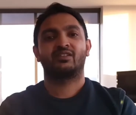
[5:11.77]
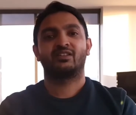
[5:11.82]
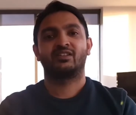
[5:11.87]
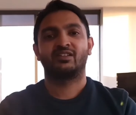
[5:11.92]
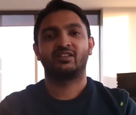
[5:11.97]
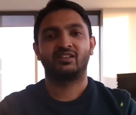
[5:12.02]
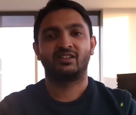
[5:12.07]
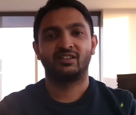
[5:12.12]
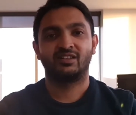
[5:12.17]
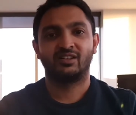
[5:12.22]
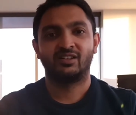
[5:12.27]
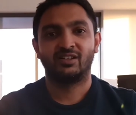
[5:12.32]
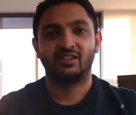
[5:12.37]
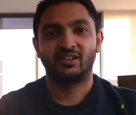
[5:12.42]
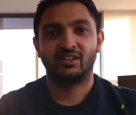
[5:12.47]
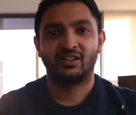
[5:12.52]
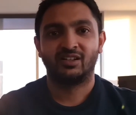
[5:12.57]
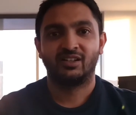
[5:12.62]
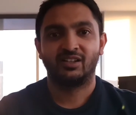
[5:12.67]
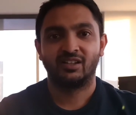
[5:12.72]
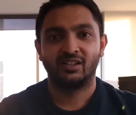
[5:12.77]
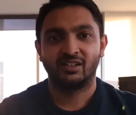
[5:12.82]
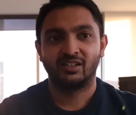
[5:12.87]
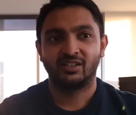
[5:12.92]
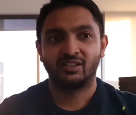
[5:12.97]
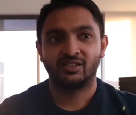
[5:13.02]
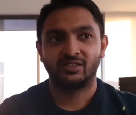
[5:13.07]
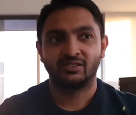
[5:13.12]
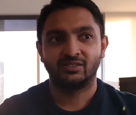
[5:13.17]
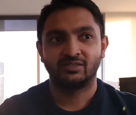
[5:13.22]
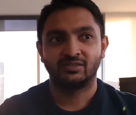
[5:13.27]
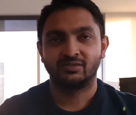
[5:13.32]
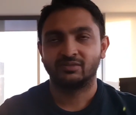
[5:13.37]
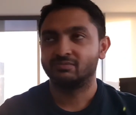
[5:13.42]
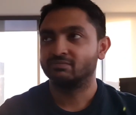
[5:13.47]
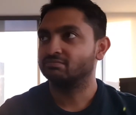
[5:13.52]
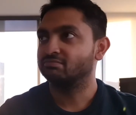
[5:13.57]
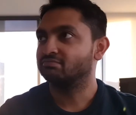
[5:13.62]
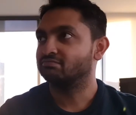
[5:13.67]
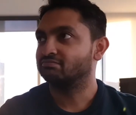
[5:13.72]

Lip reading: No one is speaking in this clip.